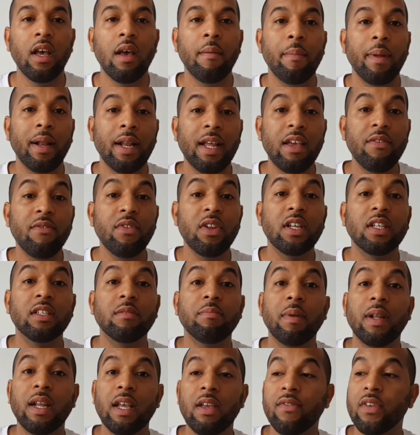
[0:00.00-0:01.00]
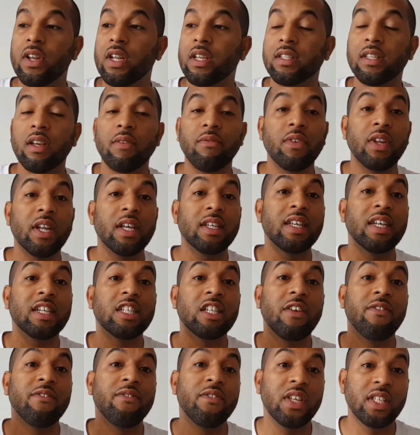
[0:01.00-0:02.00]
Believing is believing in something that's
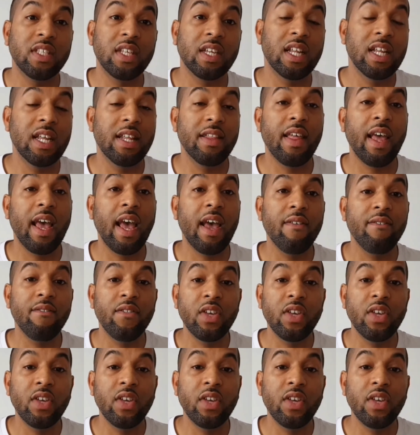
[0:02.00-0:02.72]
actually physically there.